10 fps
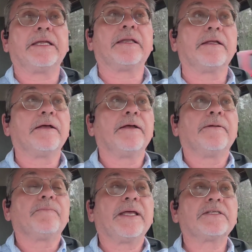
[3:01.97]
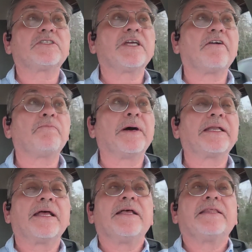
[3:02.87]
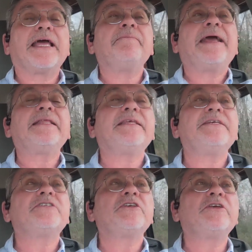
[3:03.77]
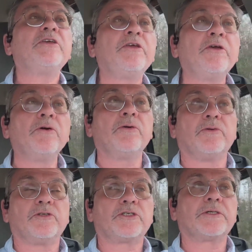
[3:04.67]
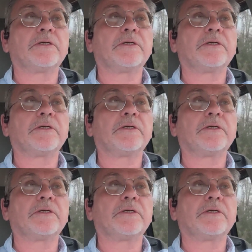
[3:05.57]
and stuff, but they made these huge